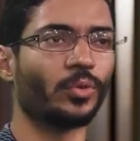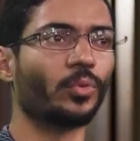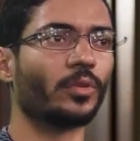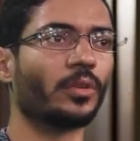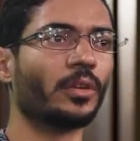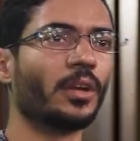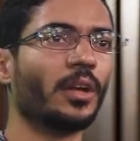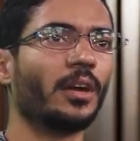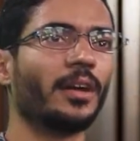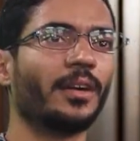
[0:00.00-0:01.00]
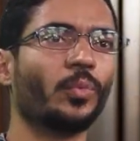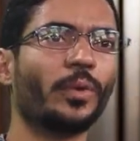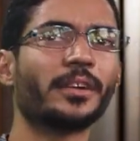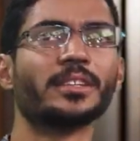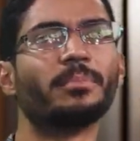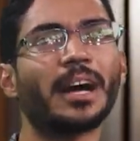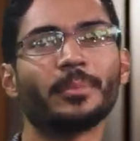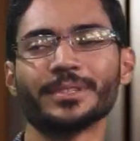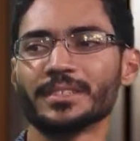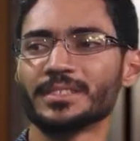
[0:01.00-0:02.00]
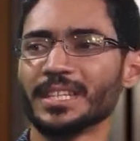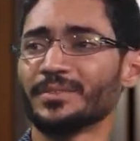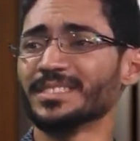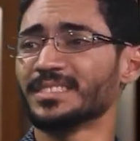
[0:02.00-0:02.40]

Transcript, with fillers: or uh, where in the Bible does it even